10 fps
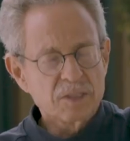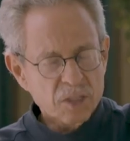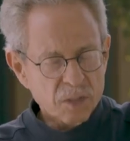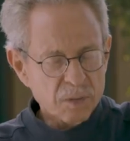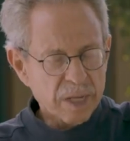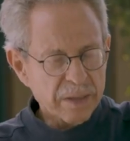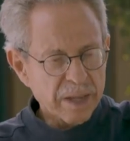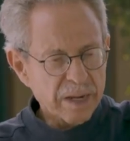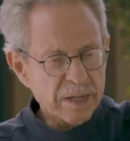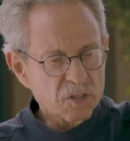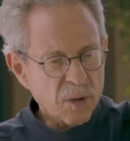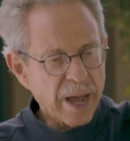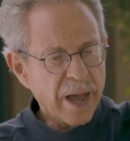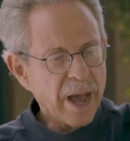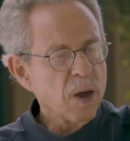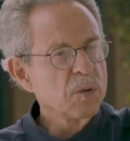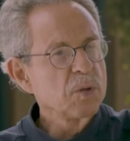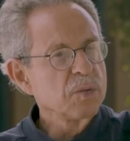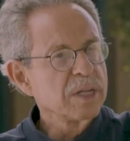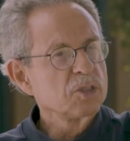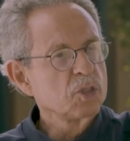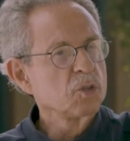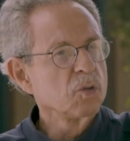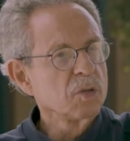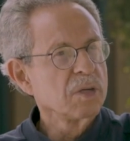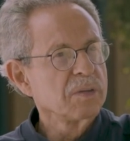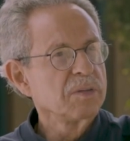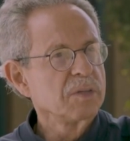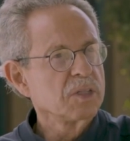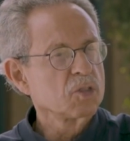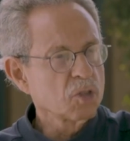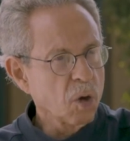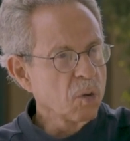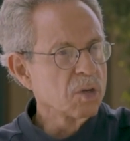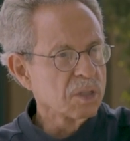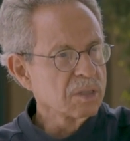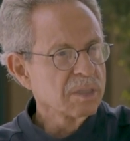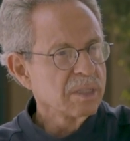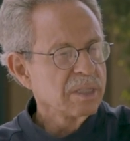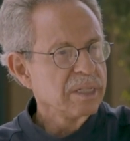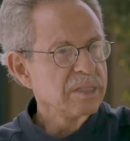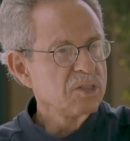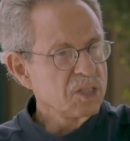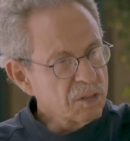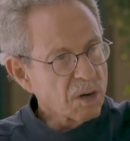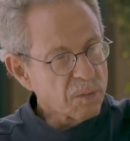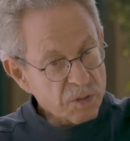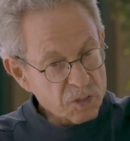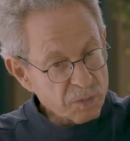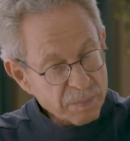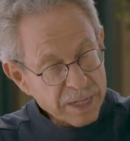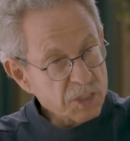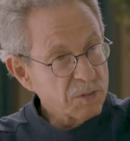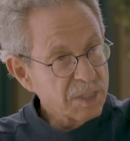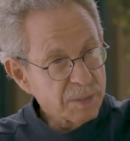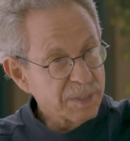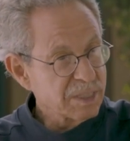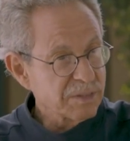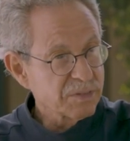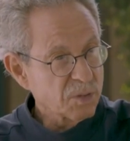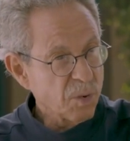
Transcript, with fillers: so and then and so how are you then sure the total is zero because you're measuring them in different